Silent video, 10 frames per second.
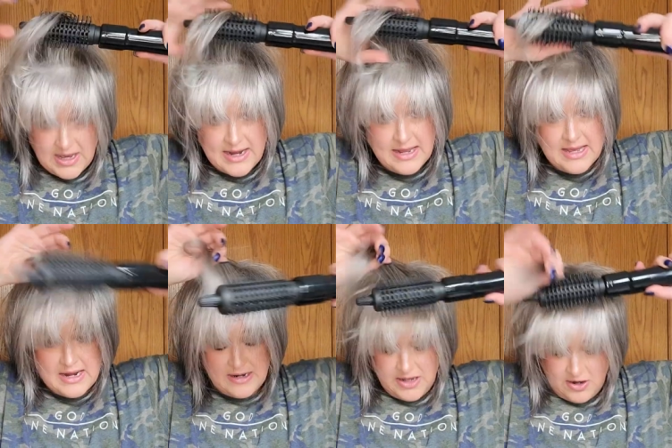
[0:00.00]
kind of
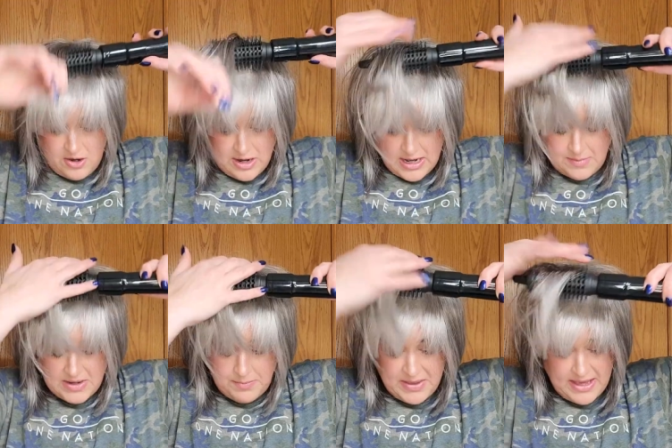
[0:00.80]
get in here and I'm
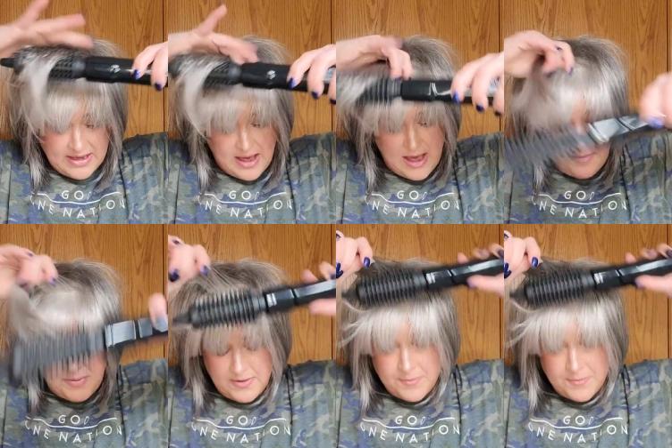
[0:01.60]
gonna pick up